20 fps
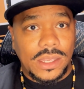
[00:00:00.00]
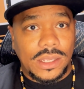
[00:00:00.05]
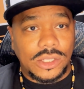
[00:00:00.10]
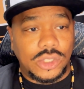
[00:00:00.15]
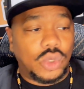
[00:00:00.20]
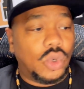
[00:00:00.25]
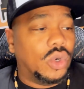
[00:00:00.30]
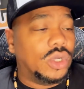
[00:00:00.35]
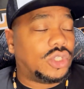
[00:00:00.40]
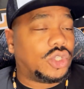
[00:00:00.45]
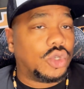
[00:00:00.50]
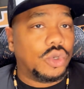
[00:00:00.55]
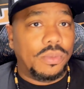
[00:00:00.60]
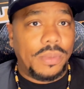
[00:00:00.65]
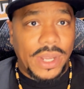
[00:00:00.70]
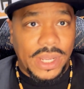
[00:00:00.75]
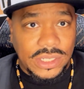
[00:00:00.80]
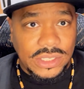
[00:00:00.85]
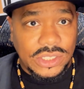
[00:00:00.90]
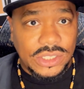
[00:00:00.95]
Doing too
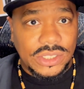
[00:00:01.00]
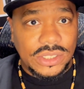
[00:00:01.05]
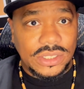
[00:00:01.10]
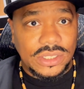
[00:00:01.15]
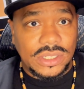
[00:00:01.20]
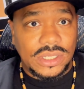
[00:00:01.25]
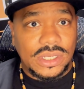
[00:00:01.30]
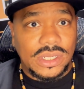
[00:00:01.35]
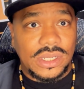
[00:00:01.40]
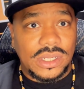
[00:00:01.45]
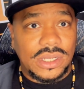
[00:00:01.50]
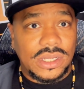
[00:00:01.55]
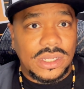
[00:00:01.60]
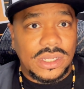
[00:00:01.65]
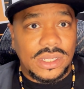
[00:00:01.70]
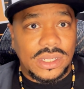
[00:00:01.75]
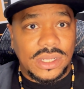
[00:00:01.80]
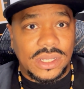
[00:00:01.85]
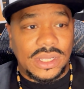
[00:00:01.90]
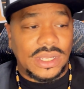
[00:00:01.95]
much.
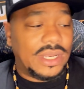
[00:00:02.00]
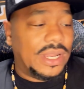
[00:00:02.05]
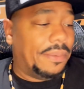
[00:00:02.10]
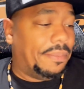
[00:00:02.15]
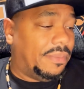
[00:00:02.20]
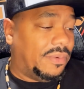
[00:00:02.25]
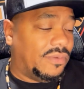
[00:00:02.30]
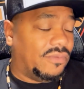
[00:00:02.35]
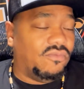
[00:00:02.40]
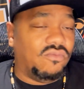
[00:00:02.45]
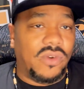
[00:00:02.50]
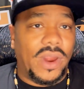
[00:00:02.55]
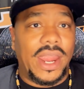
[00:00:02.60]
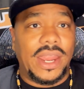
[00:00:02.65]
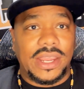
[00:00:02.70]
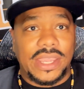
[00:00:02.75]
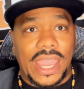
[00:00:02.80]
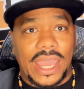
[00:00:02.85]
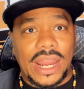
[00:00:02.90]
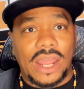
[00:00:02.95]
Got
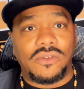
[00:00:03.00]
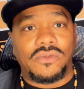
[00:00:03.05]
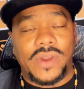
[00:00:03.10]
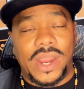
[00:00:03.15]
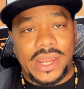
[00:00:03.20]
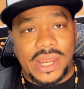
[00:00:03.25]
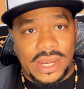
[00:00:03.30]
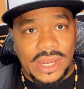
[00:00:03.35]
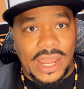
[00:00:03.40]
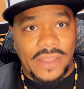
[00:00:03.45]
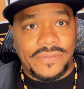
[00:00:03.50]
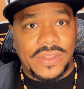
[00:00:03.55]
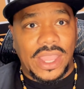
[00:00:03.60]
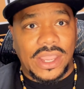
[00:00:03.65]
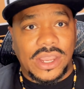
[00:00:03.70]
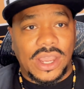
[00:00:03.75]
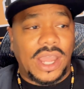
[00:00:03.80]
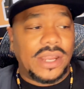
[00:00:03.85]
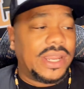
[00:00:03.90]
out and ran and left that car.